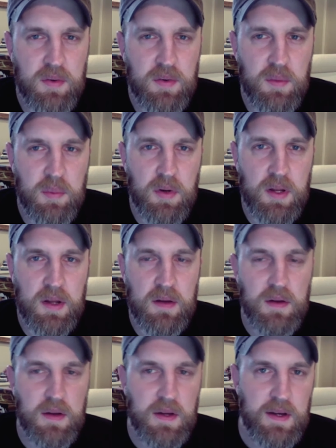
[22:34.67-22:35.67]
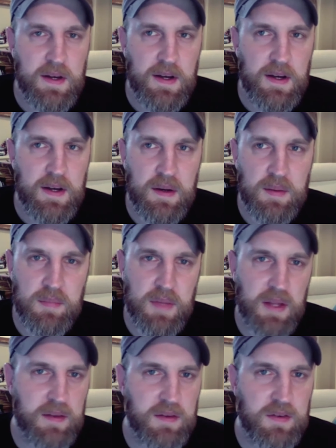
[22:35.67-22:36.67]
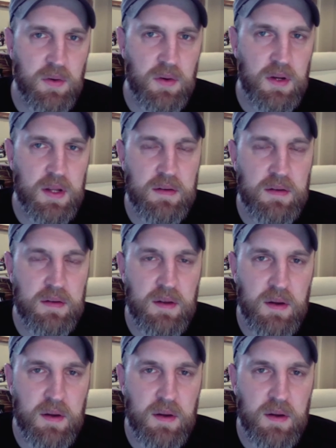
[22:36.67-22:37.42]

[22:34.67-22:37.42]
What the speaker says: storyboarding, like the story